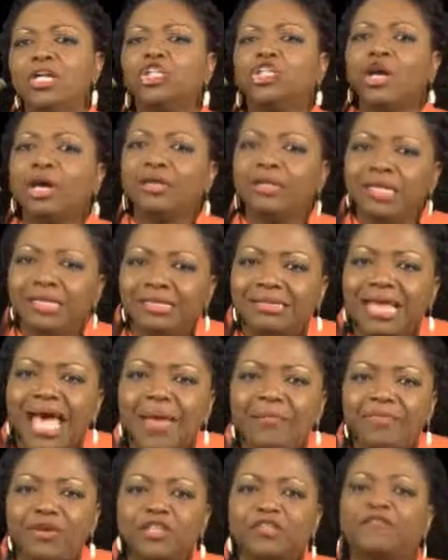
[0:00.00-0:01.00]
John's
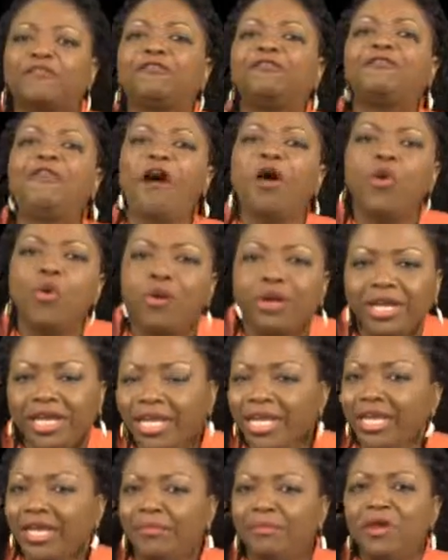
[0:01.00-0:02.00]
disciples followed
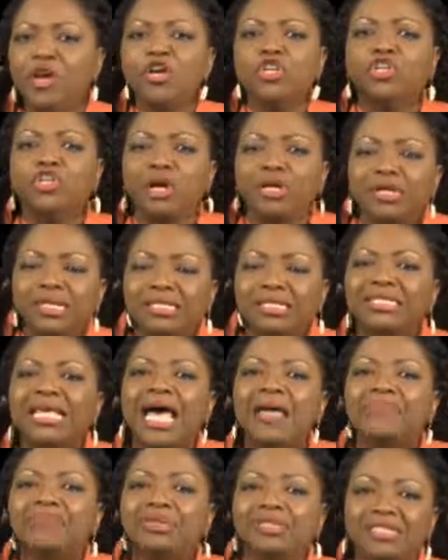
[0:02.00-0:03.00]
him. John's
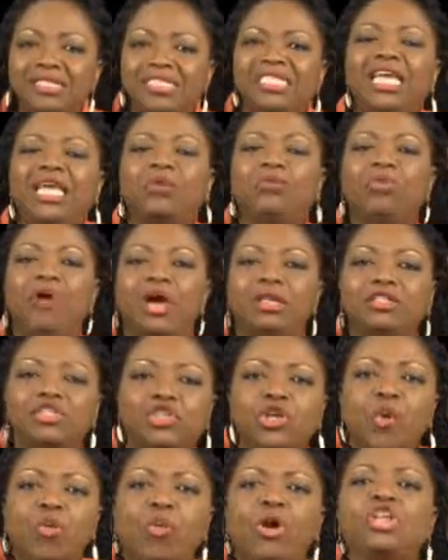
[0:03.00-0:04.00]
disciples did
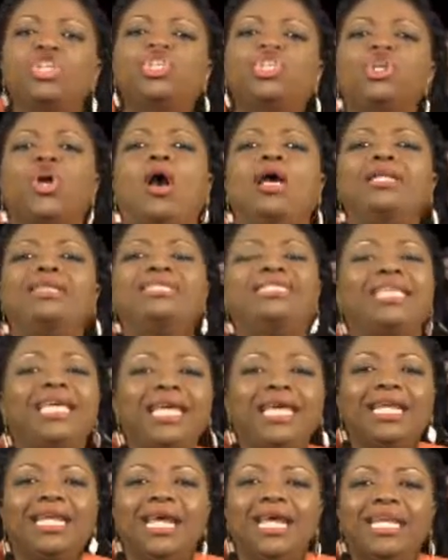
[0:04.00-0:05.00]
what John
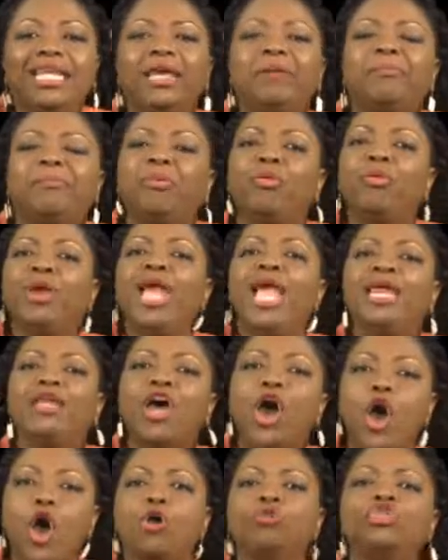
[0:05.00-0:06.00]
did. They prayed
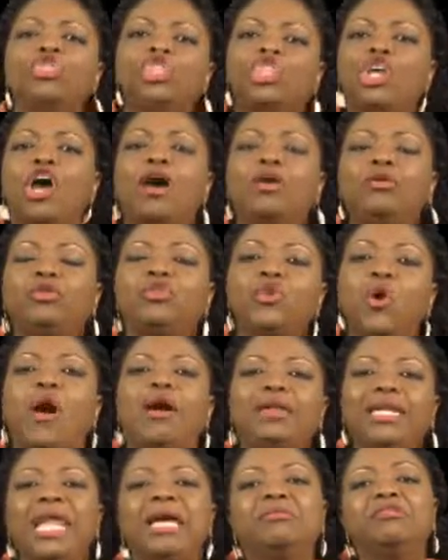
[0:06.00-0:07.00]
how John
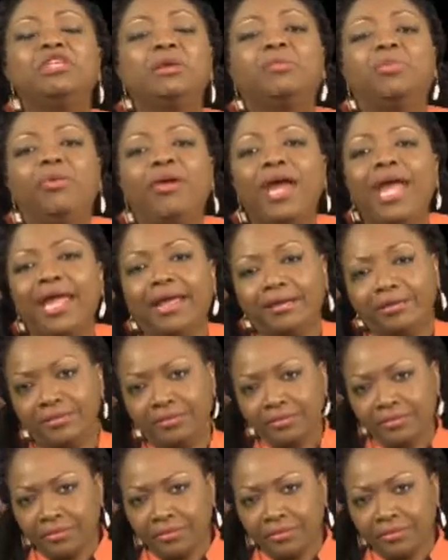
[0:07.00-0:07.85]
taught them to pray.